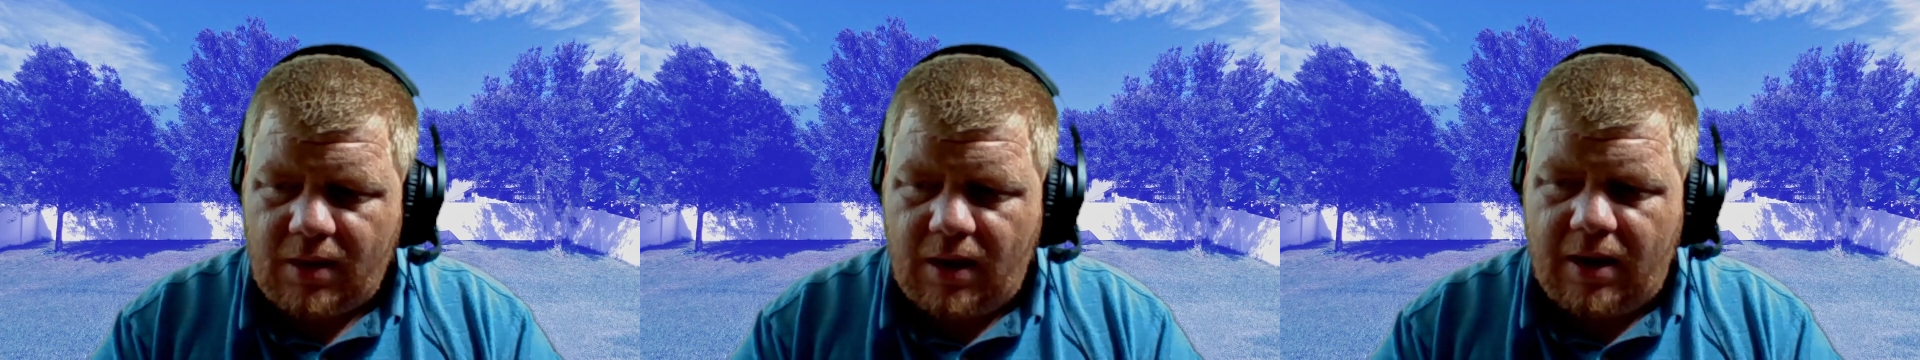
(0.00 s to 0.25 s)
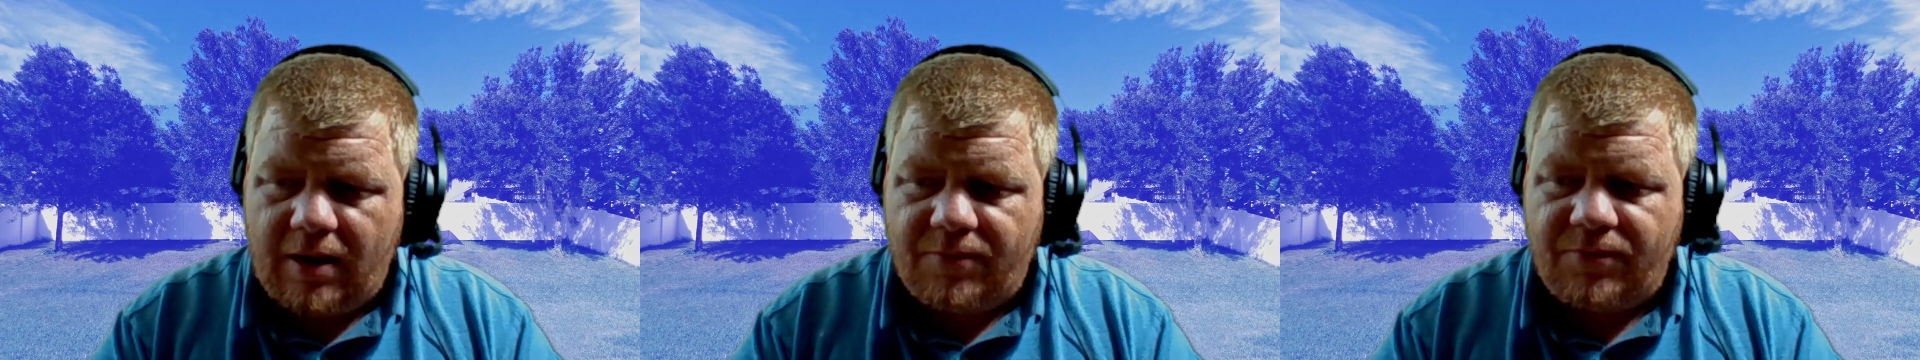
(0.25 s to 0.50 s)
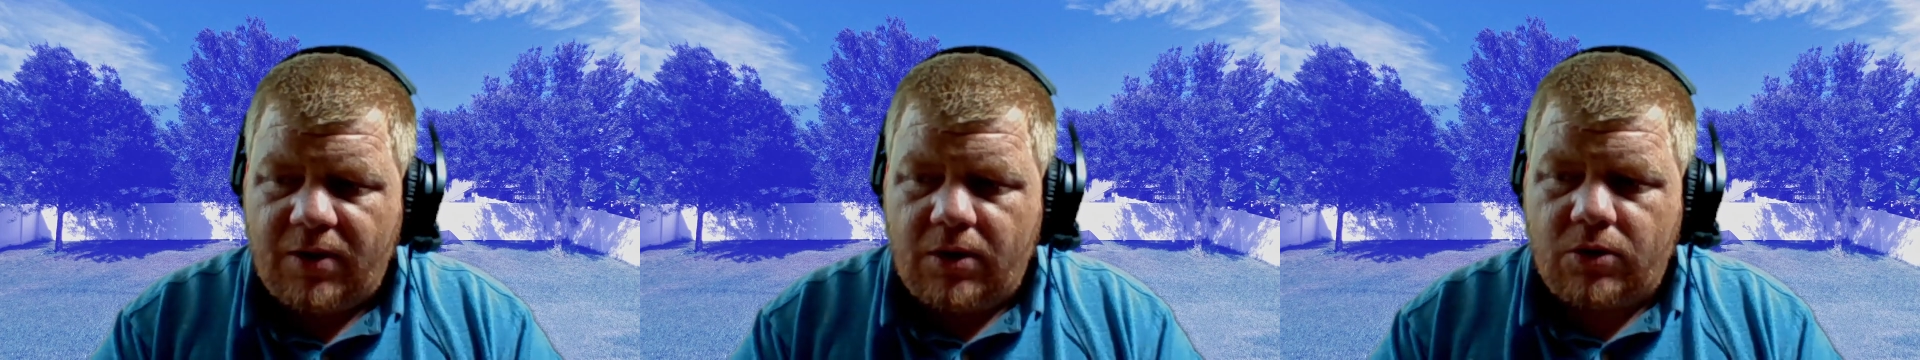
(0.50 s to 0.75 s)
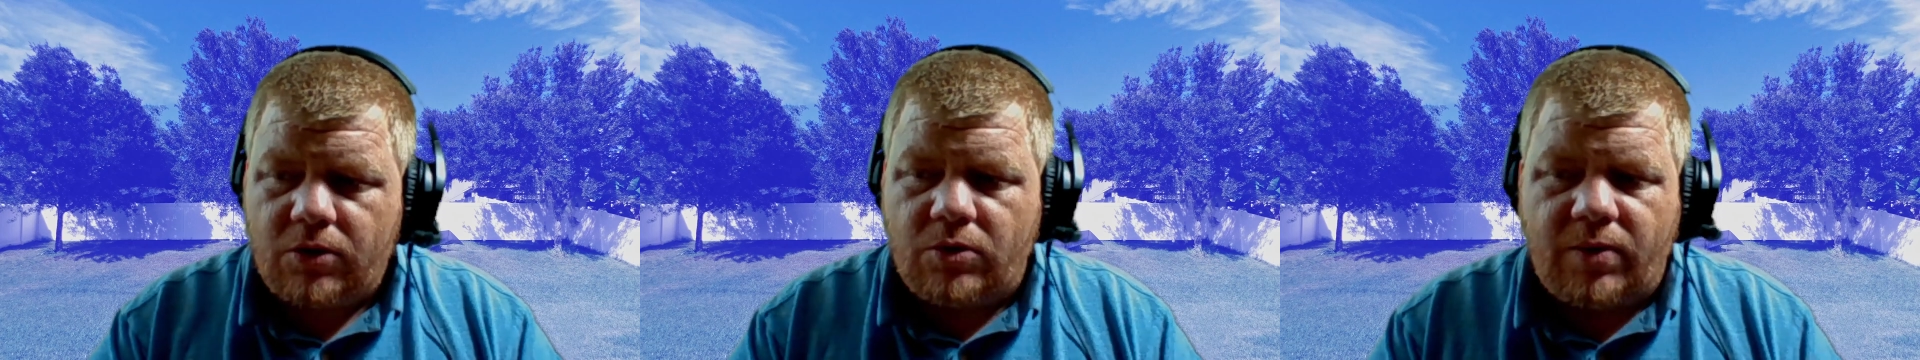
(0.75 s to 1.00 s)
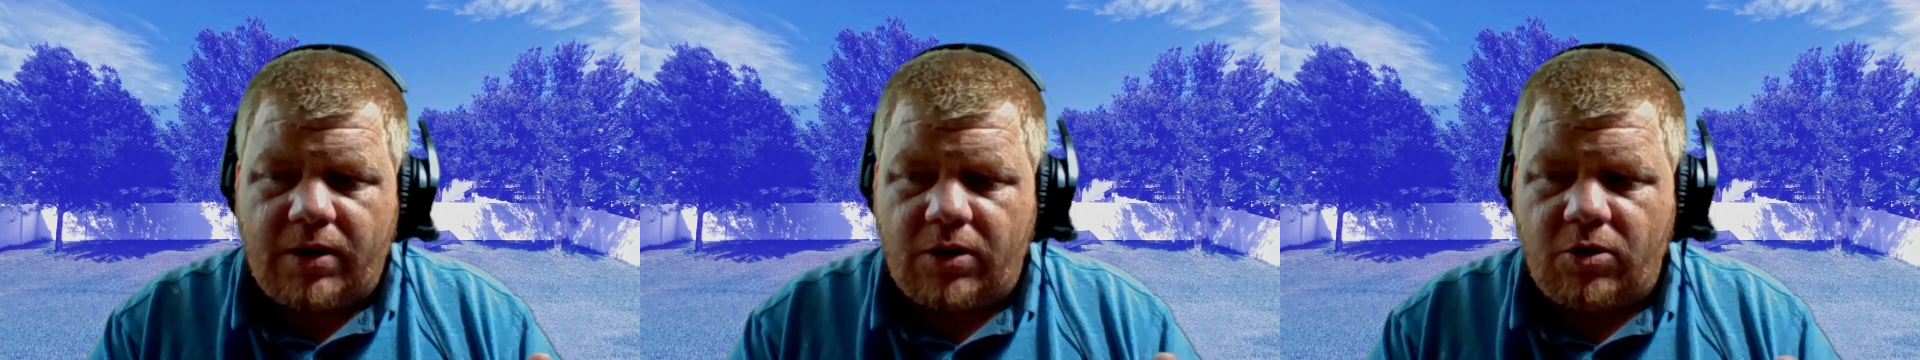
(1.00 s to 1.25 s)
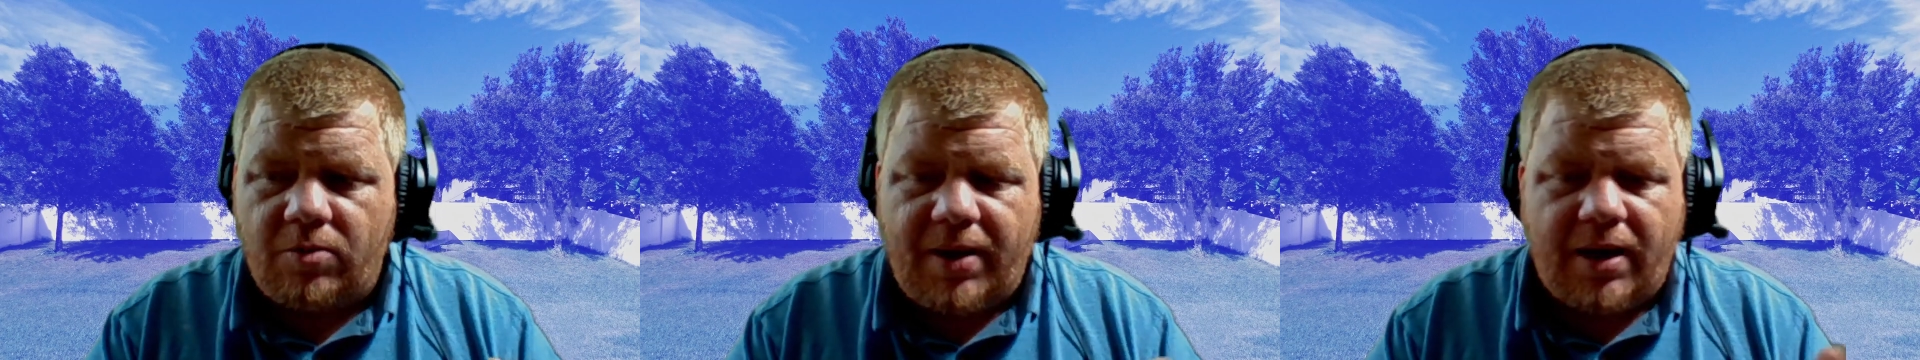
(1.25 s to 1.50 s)
If you want to
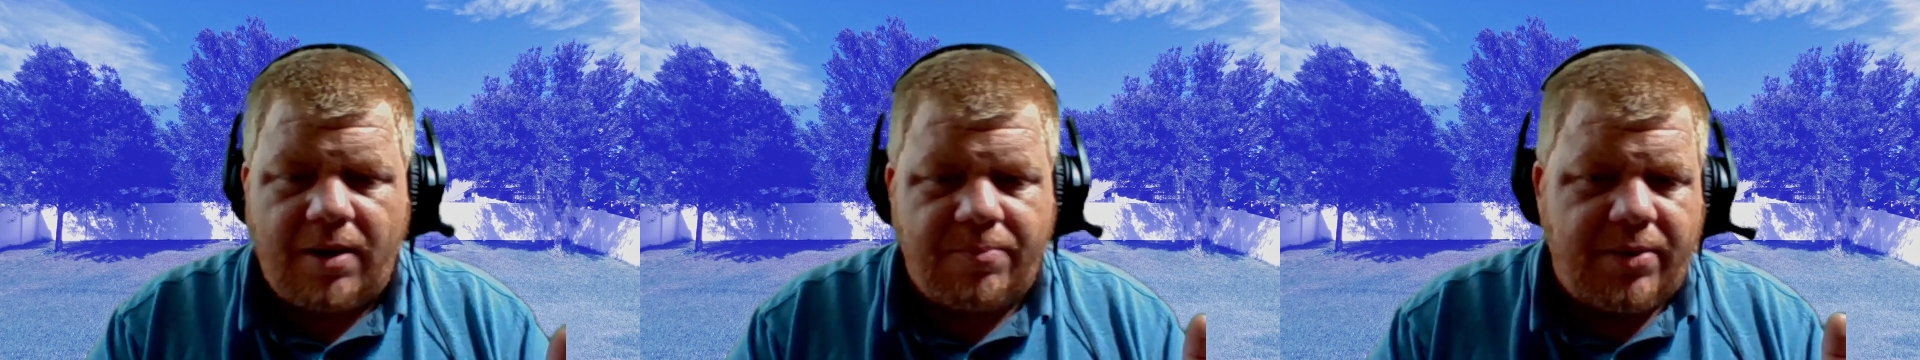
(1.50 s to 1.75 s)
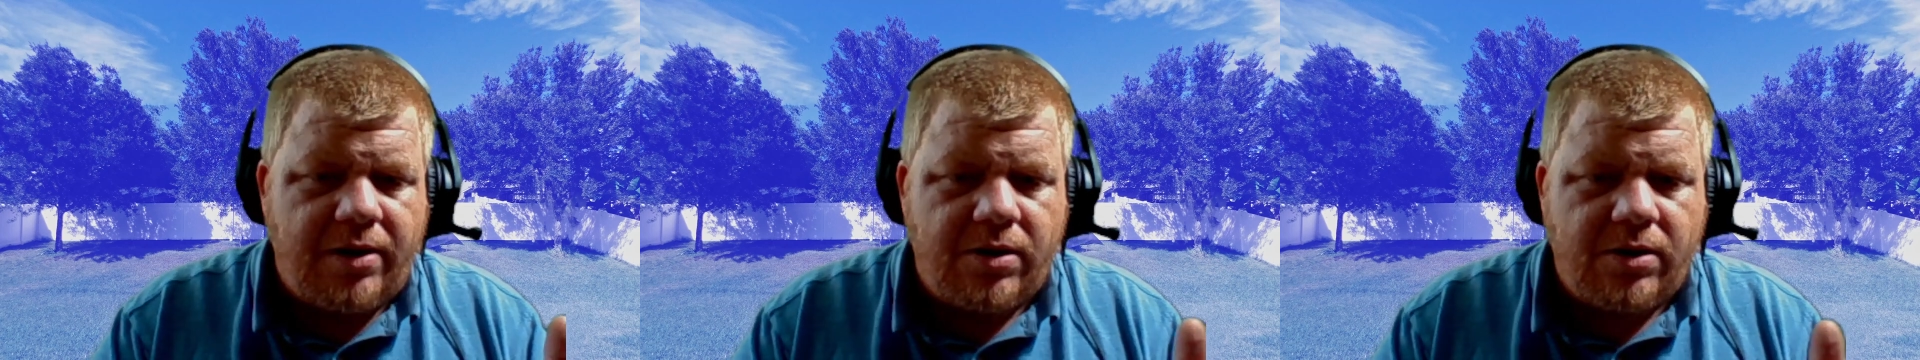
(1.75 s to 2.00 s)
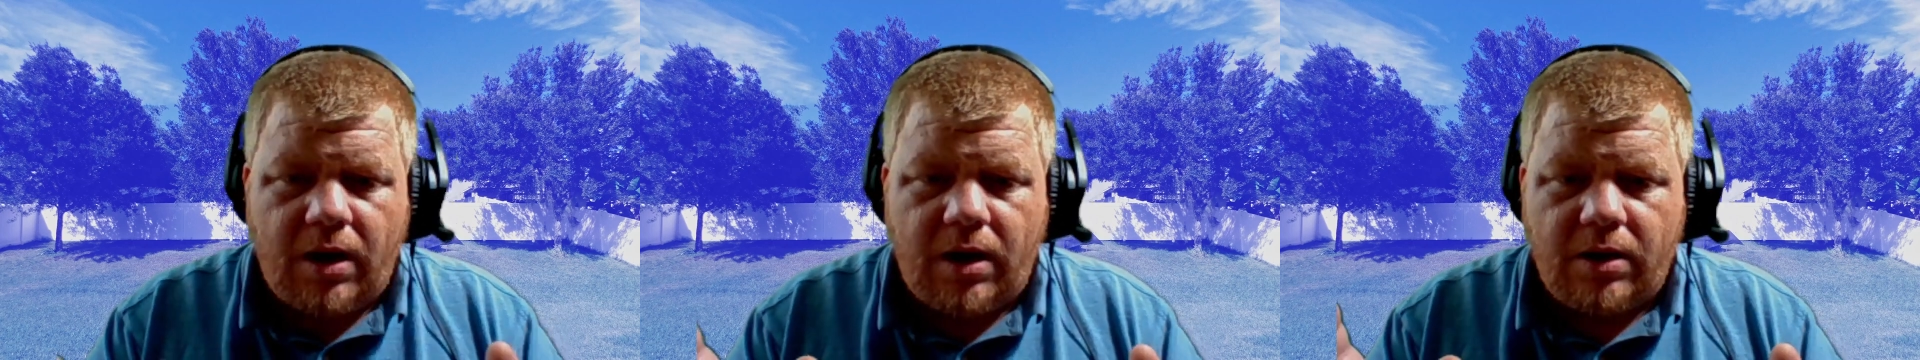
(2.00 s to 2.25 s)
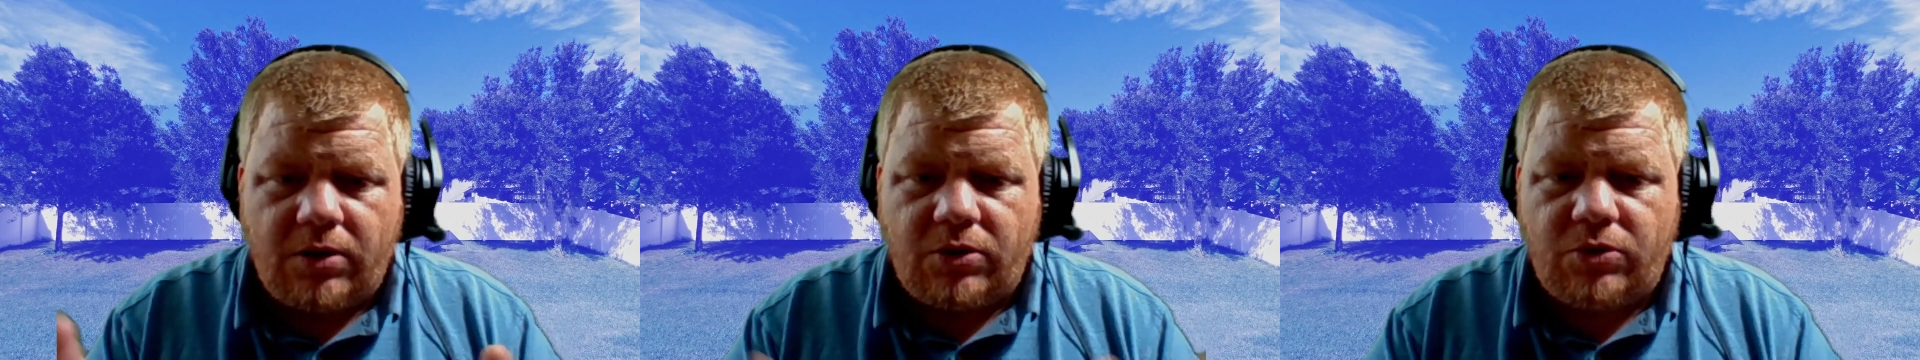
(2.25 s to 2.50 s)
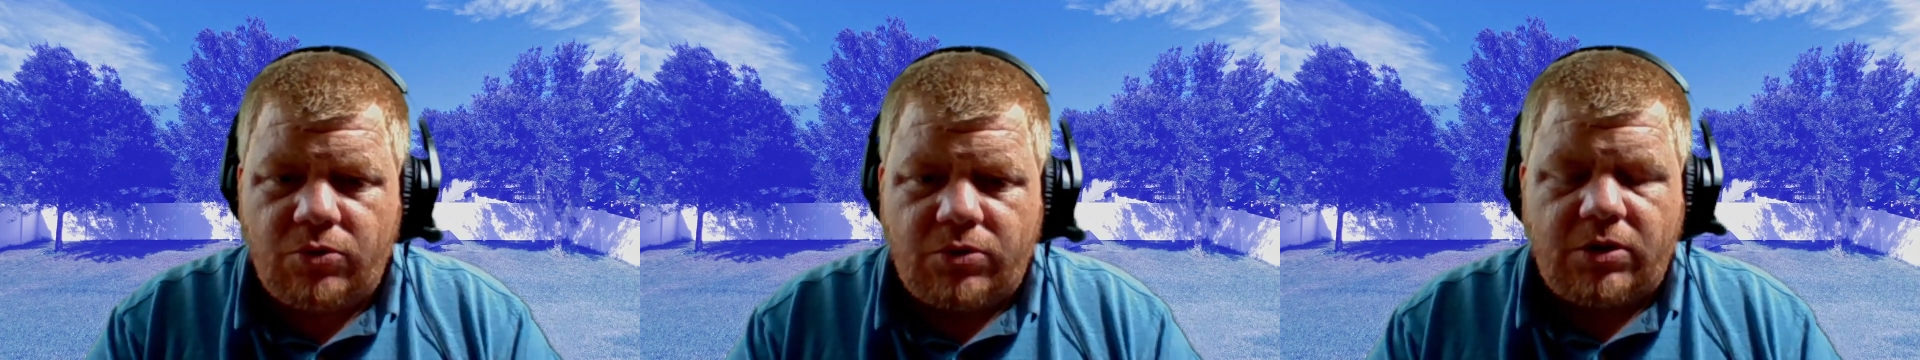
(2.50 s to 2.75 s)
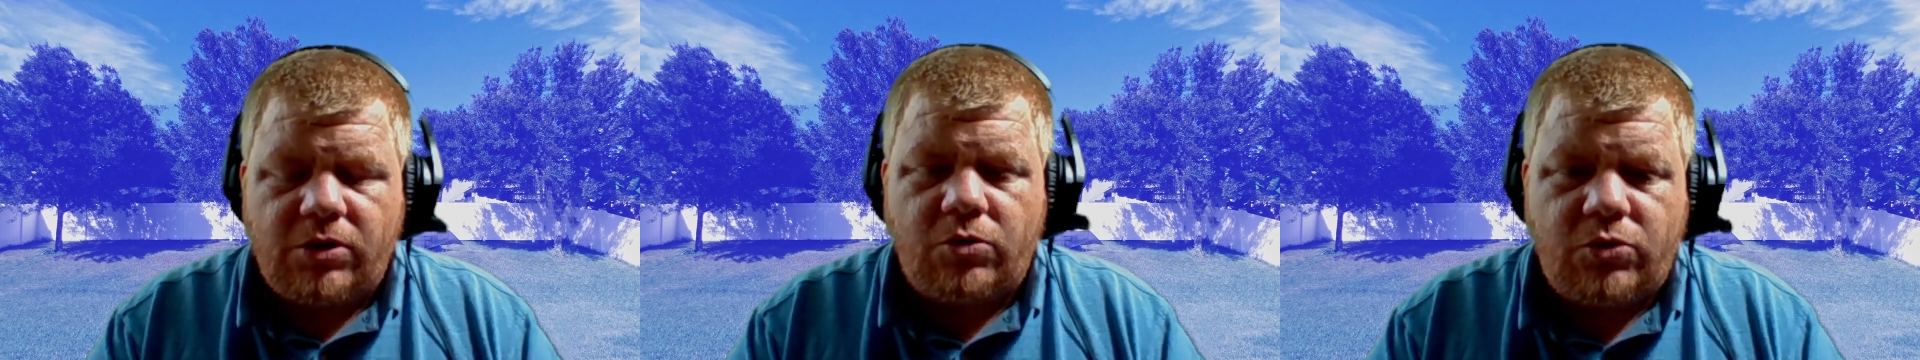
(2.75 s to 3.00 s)
go buy a beer, uh, you
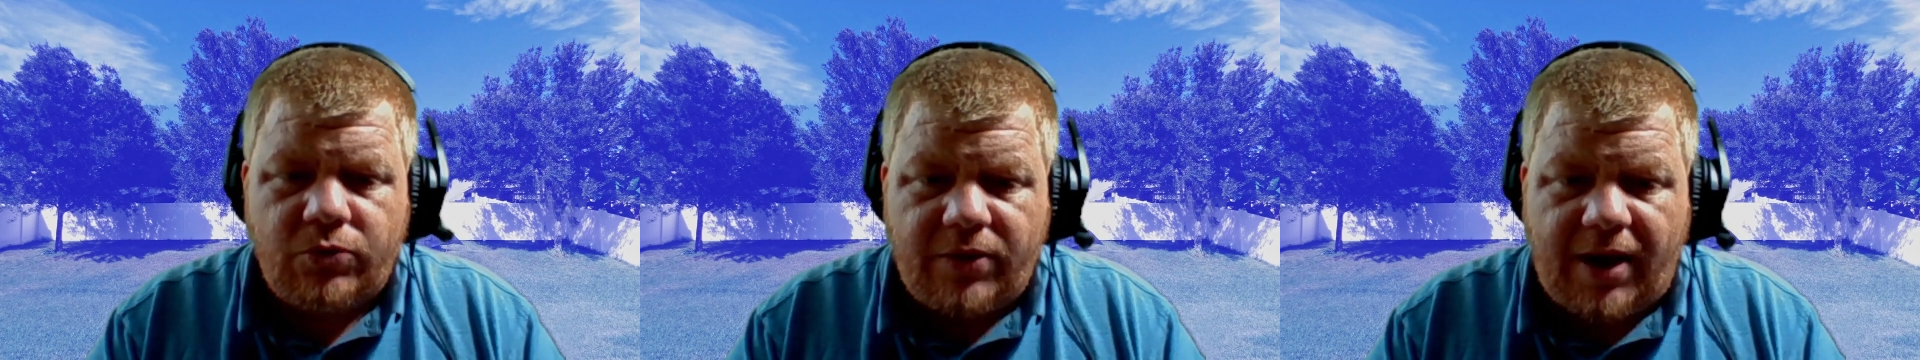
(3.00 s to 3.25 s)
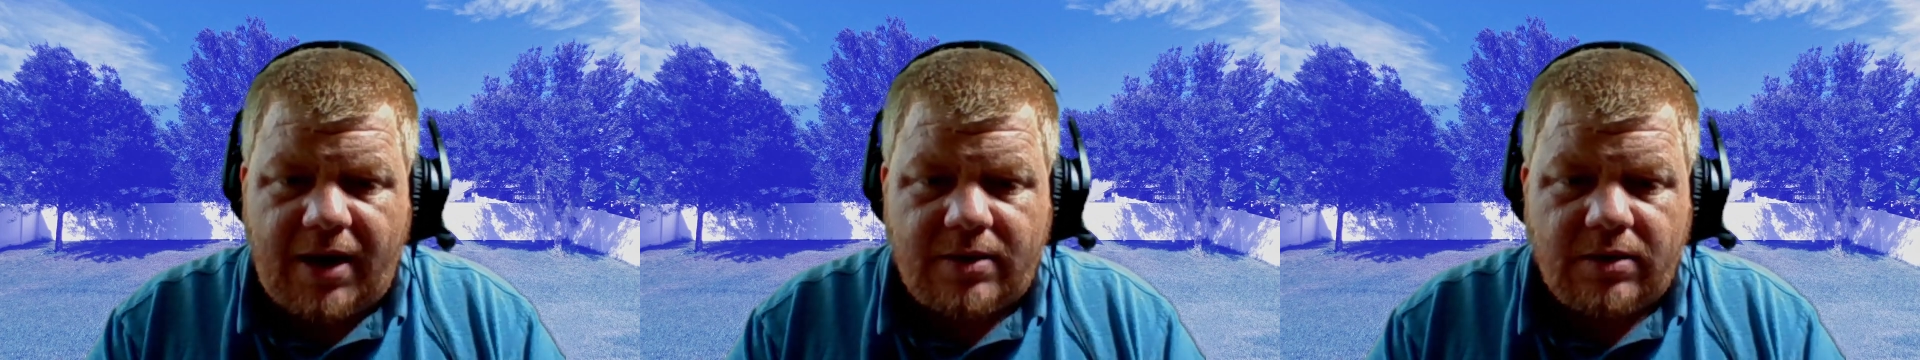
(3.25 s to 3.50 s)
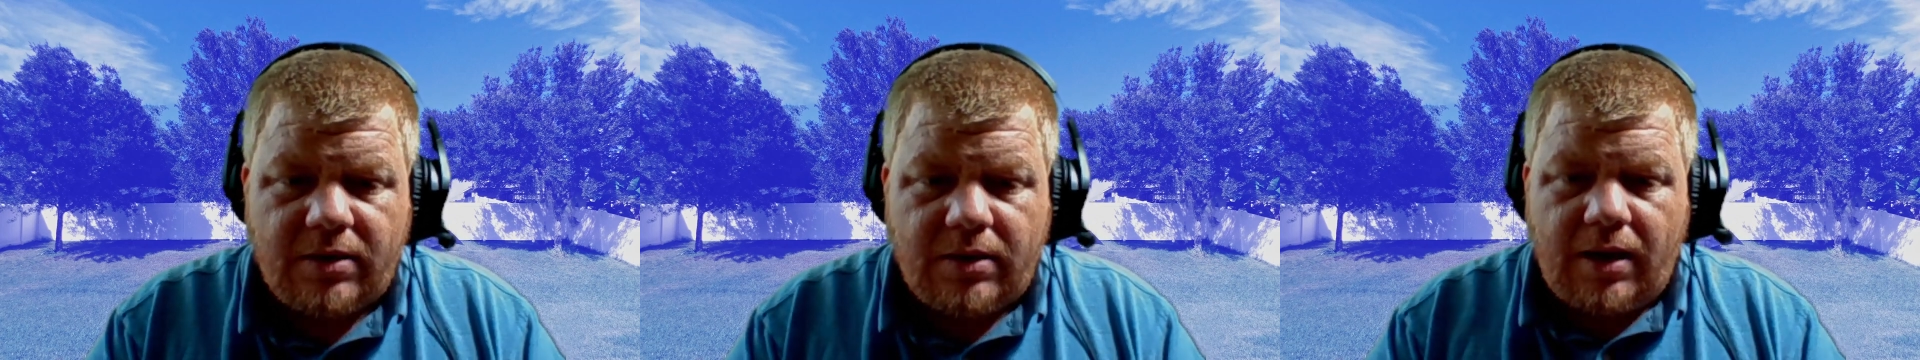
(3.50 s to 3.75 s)
can go do that.